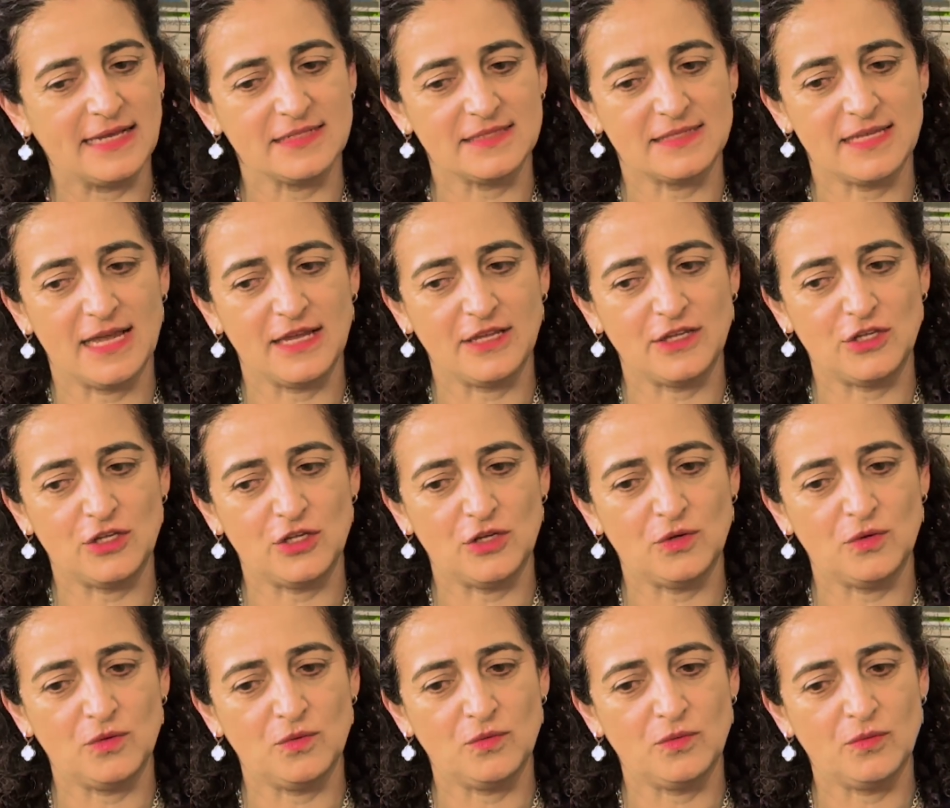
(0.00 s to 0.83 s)
is that
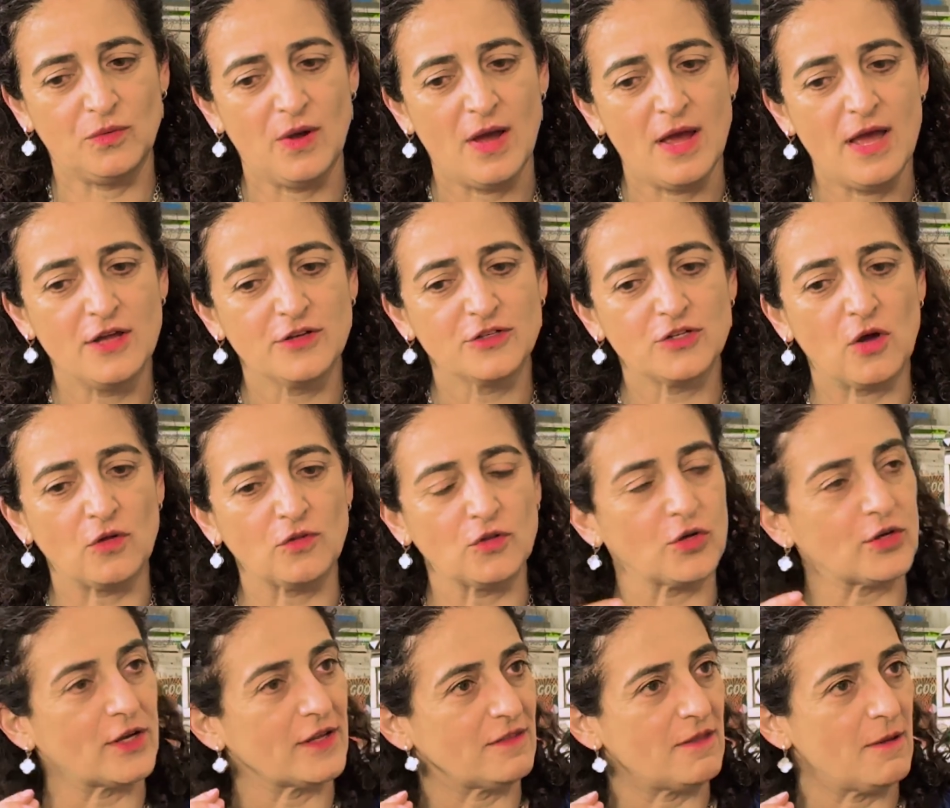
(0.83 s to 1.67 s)
you
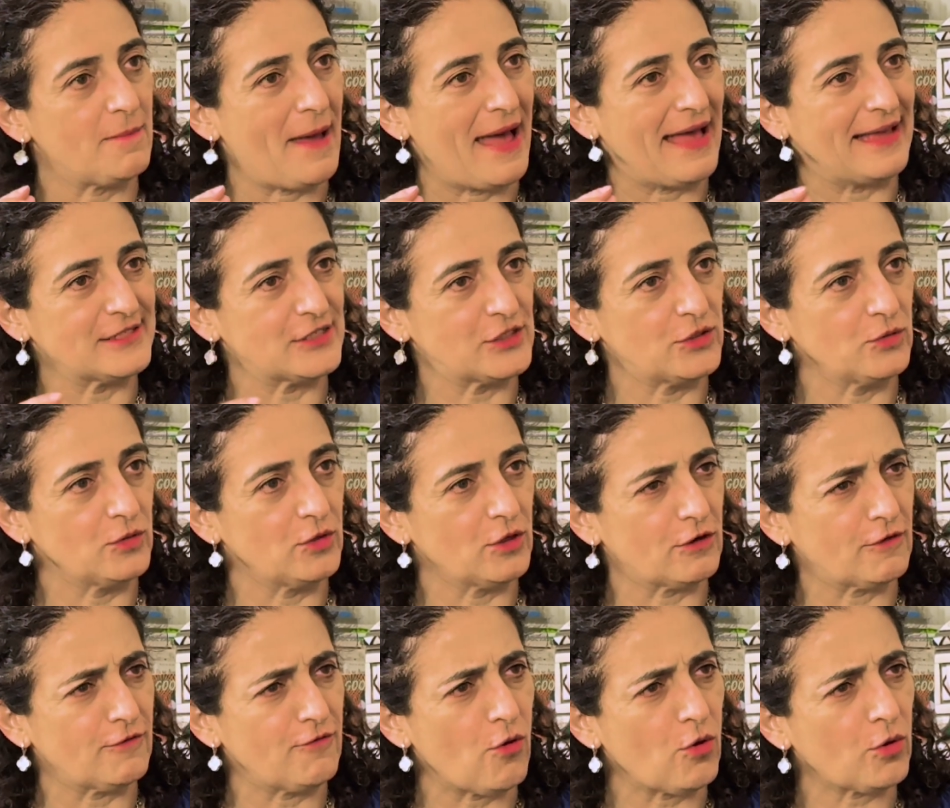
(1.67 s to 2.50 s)
don't look at the past, you
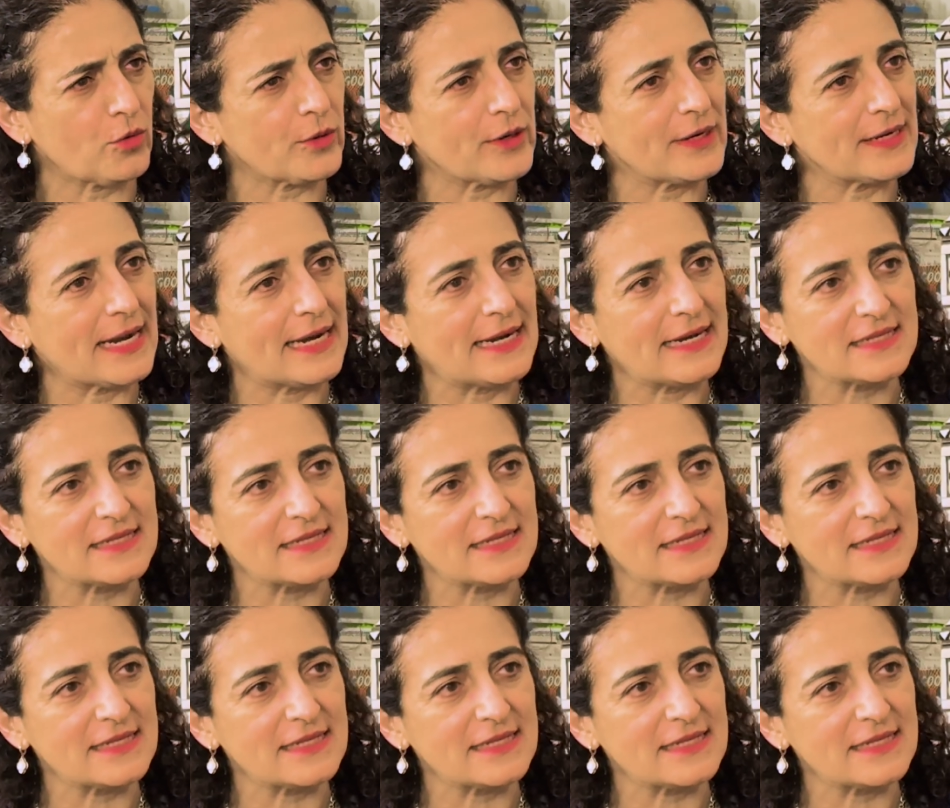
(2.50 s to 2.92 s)
look forward.